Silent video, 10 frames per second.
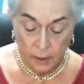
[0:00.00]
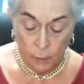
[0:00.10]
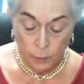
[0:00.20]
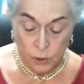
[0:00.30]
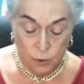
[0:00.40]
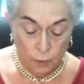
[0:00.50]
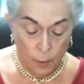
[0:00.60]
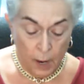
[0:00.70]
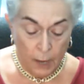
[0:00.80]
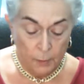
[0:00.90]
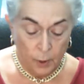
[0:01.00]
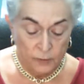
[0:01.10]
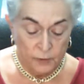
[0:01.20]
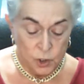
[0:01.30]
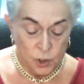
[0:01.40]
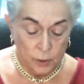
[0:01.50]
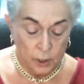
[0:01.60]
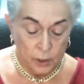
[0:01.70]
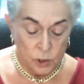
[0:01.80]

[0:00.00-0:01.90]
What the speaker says: which grew up over Jonah to